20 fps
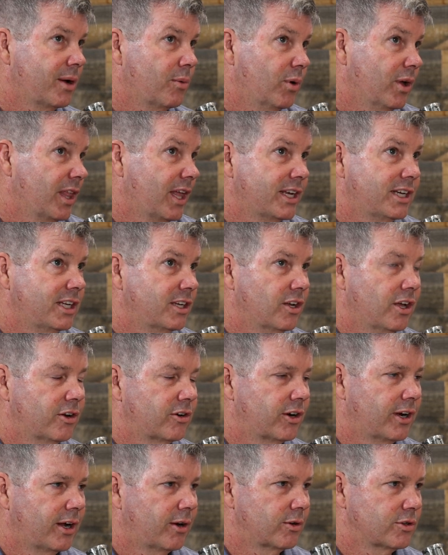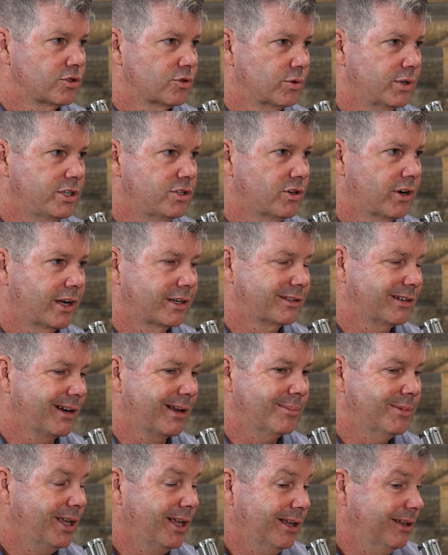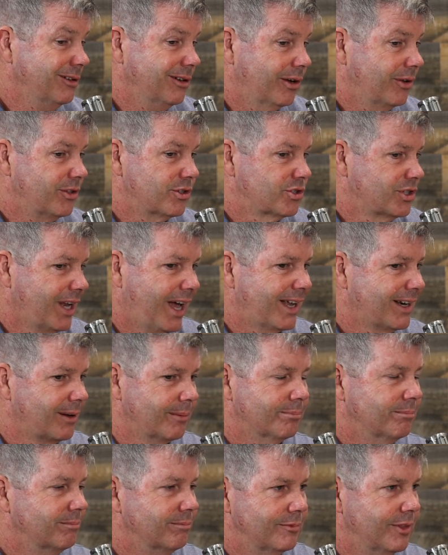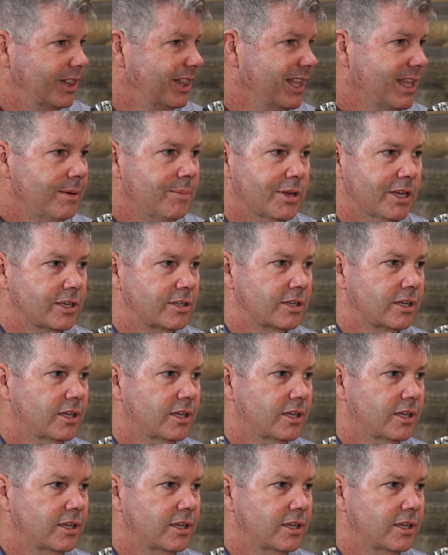well, I need 100 hours of retract time. No, there's not a limit.